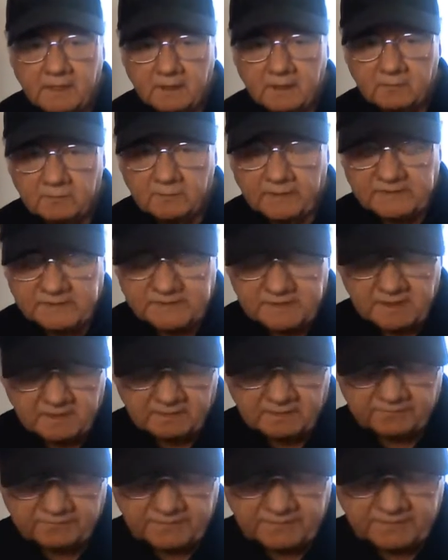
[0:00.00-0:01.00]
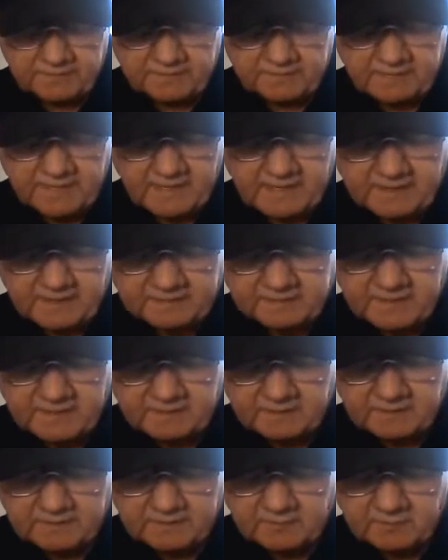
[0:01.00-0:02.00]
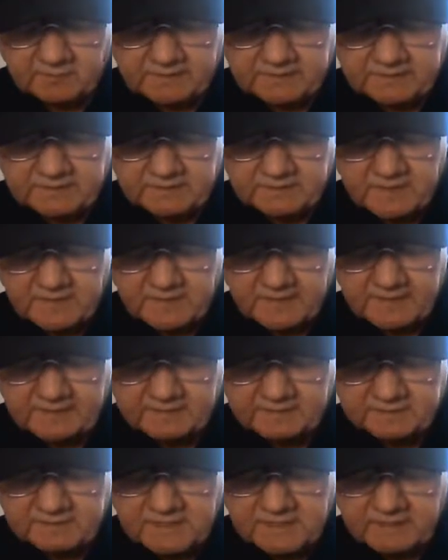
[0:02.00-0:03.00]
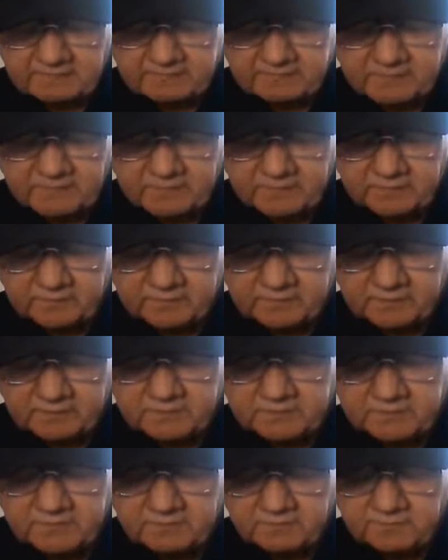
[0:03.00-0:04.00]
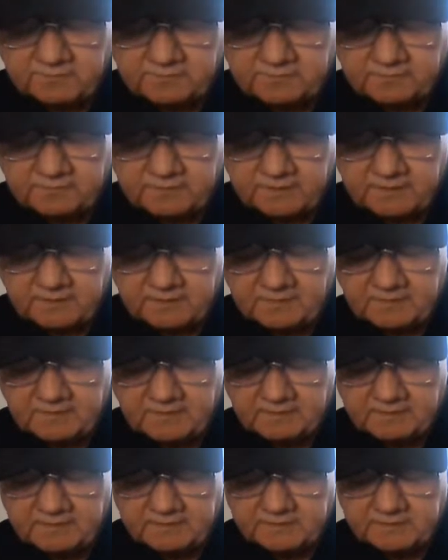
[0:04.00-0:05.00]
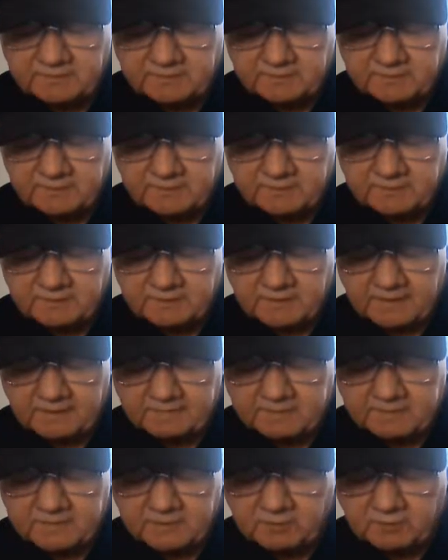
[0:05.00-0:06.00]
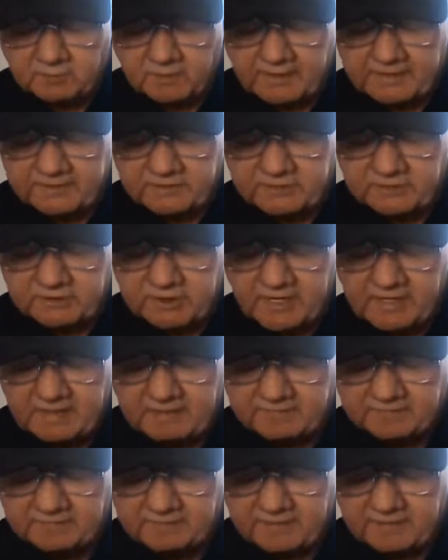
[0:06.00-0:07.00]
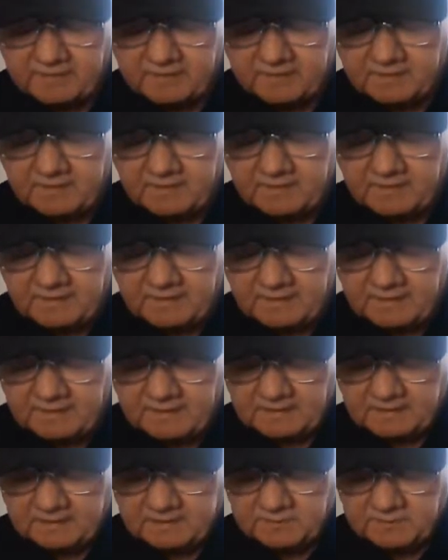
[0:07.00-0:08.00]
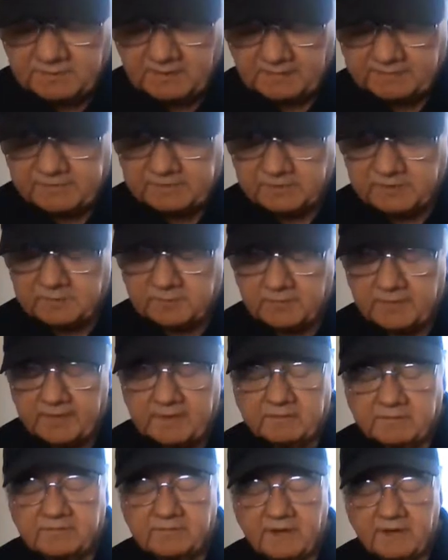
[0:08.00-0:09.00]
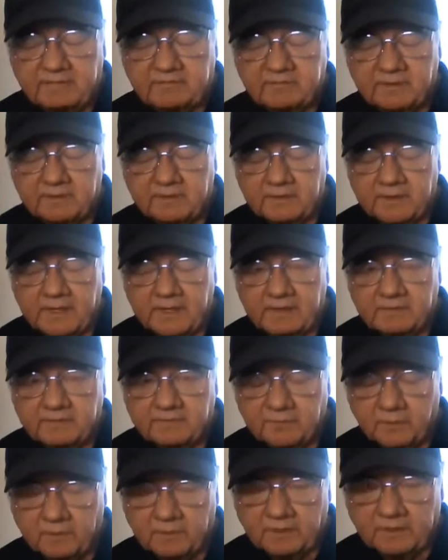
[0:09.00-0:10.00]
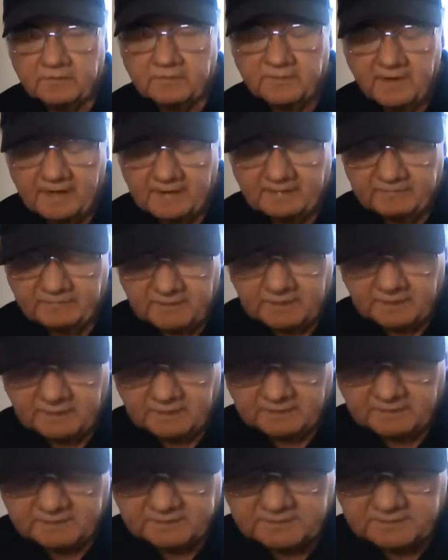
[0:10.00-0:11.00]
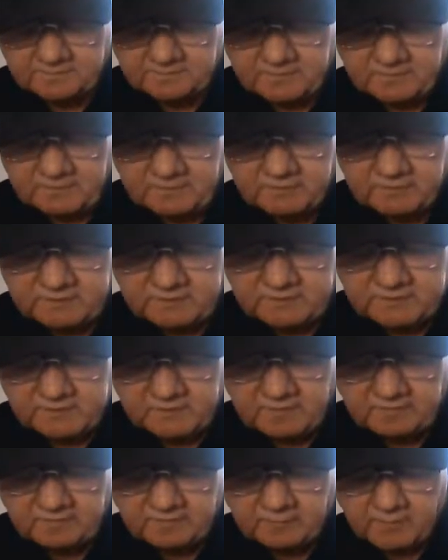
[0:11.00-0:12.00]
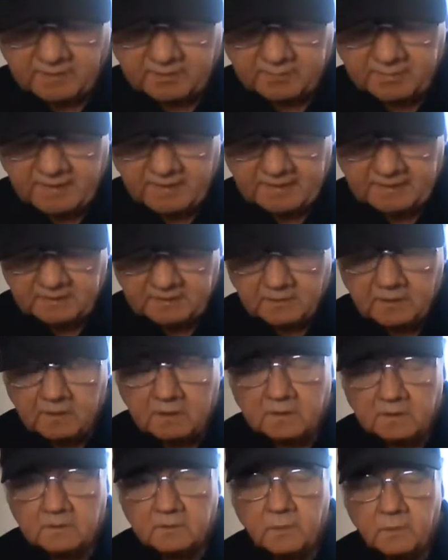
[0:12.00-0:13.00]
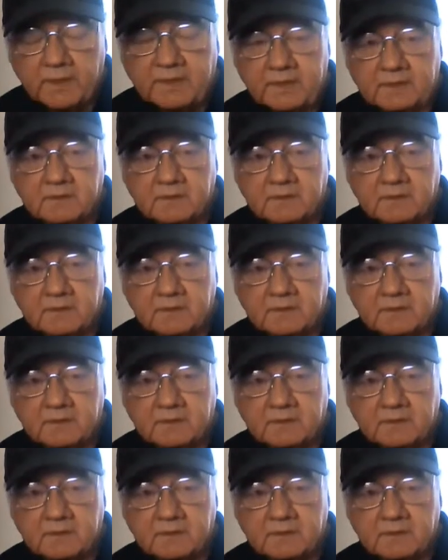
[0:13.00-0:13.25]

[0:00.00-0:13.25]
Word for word: race of the day. Let's take a look at race 9 this afternoon, folks, 2.15 p.m. Eastern Post Time. It's a grade J affair. These pups are sprinting 545 yards. Using a software product called Quick